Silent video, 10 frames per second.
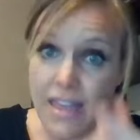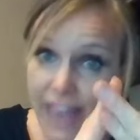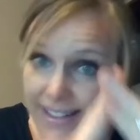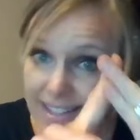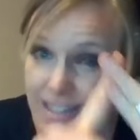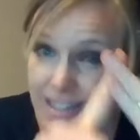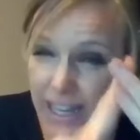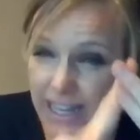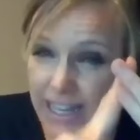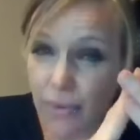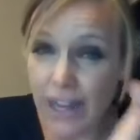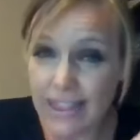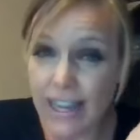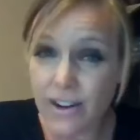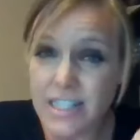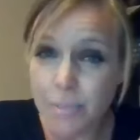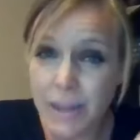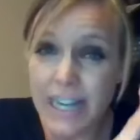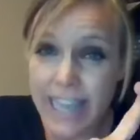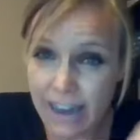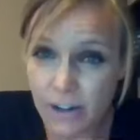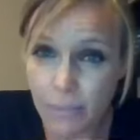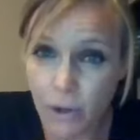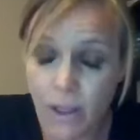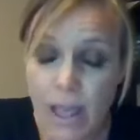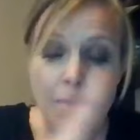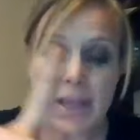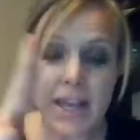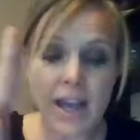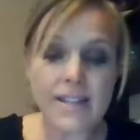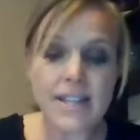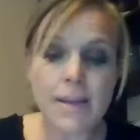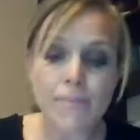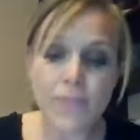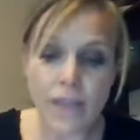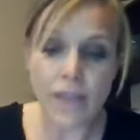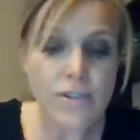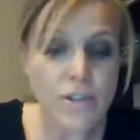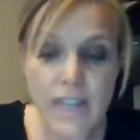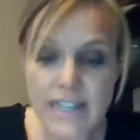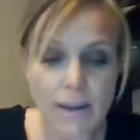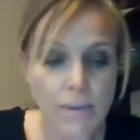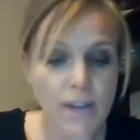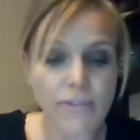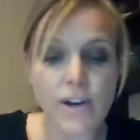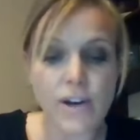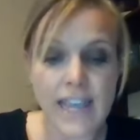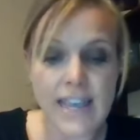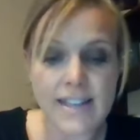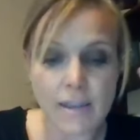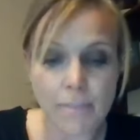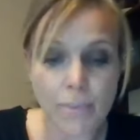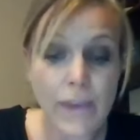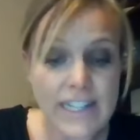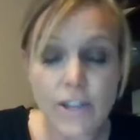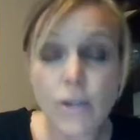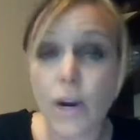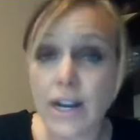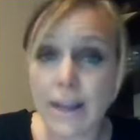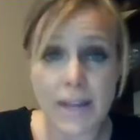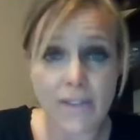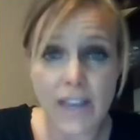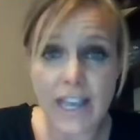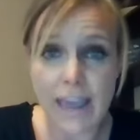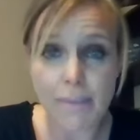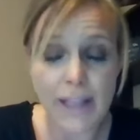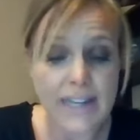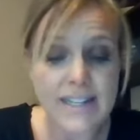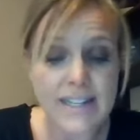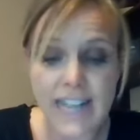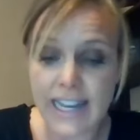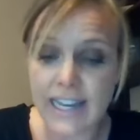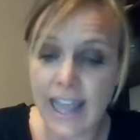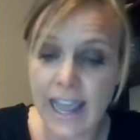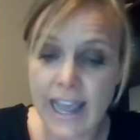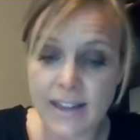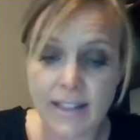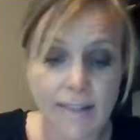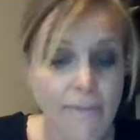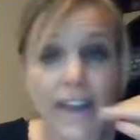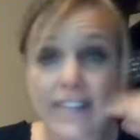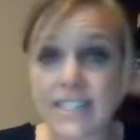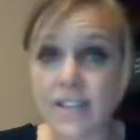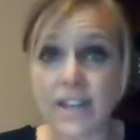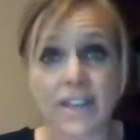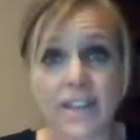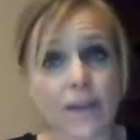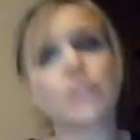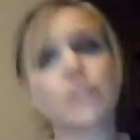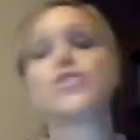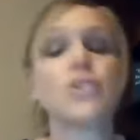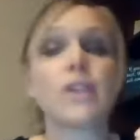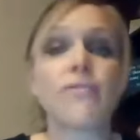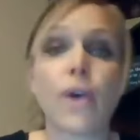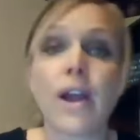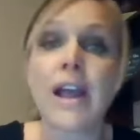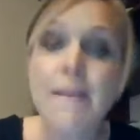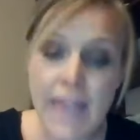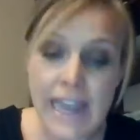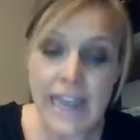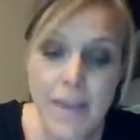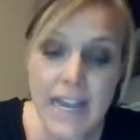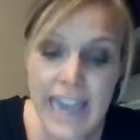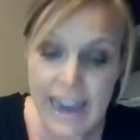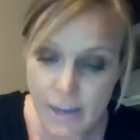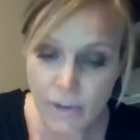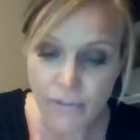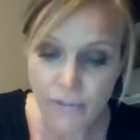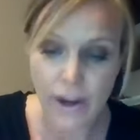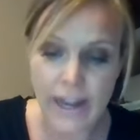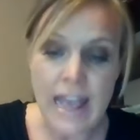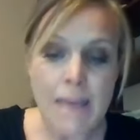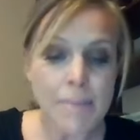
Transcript: That's the big key right there, is to be accountable. Because those two things I'm looking for is willing to do the work. I'm going to give you a game plan in a second and the level of activity that I want you shooting for, and to be accountable for it.